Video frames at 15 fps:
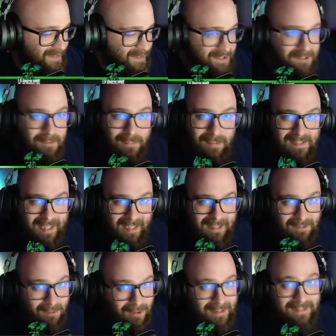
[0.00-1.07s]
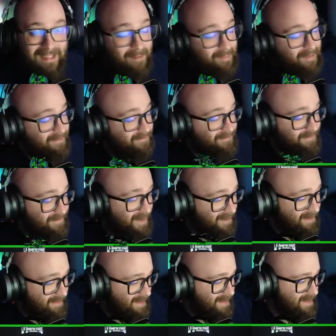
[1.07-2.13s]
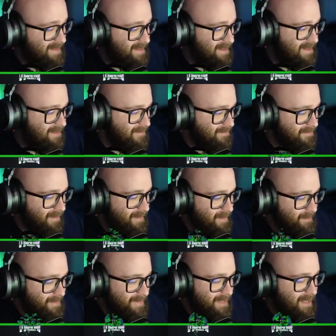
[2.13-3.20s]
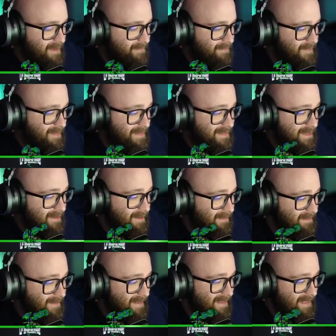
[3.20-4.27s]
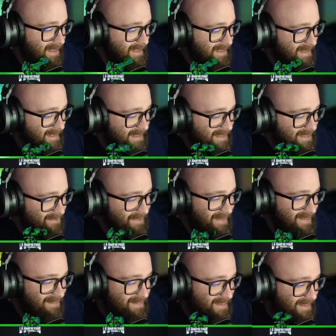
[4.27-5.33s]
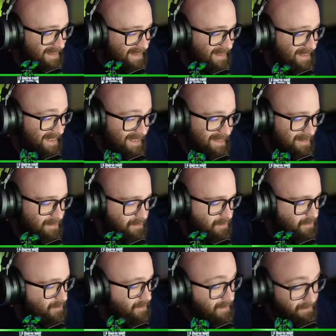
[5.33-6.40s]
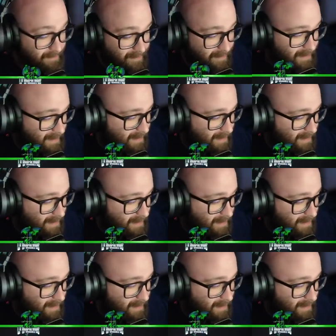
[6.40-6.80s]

super attacked once, I'd be very, very upset because I need to get this video done. Oh, and we're not gonna